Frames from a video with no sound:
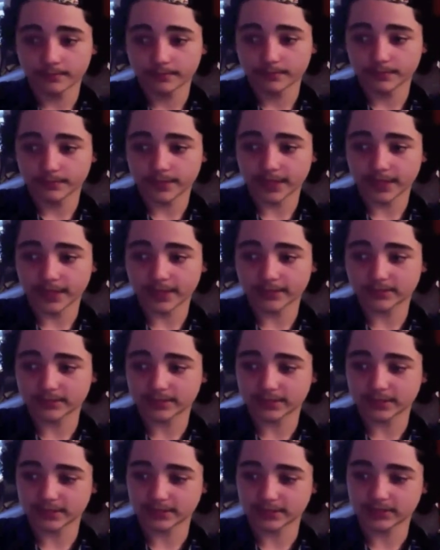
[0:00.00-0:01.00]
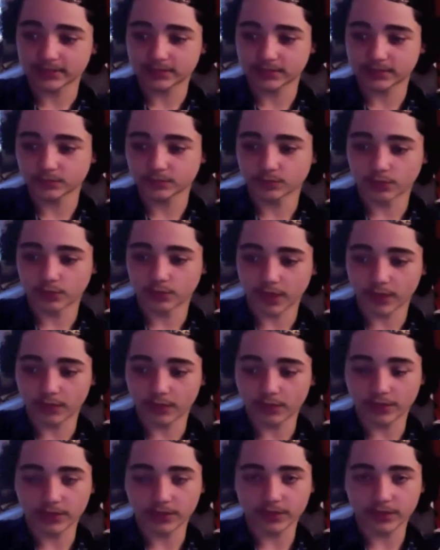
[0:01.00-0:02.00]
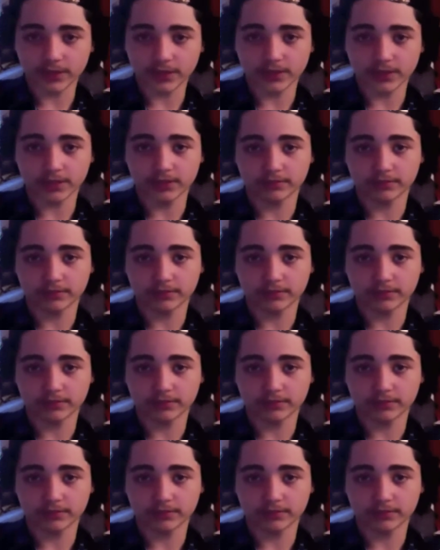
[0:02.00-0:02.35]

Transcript: that's just what I really